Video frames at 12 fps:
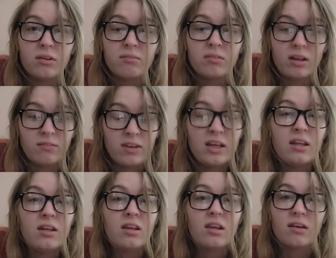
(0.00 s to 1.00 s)
they've
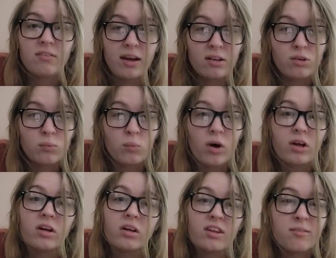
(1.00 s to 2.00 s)
eaten, they've had some
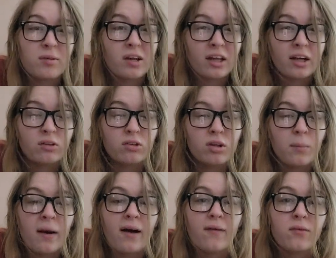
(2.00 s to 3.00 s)
water, they've been let out to the
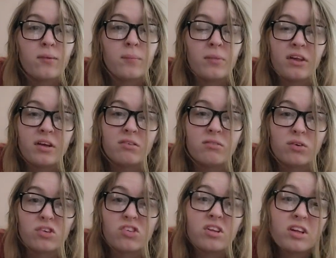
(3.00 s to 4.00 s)
bathroom, then
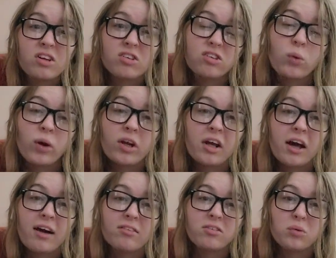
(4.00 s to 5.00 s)
unfortunately you're just going to
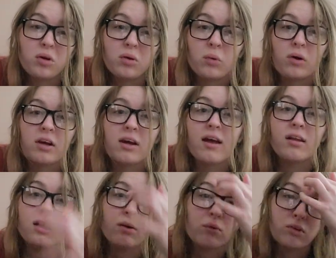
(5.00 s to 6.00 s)
have to ignore it and
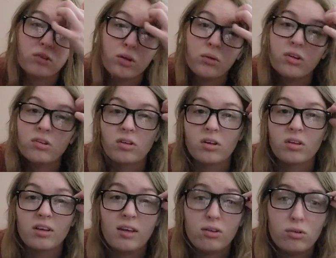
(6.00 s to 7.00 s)
they will slowly start to
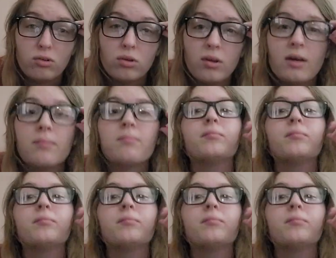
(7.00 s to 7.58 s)
get used to it.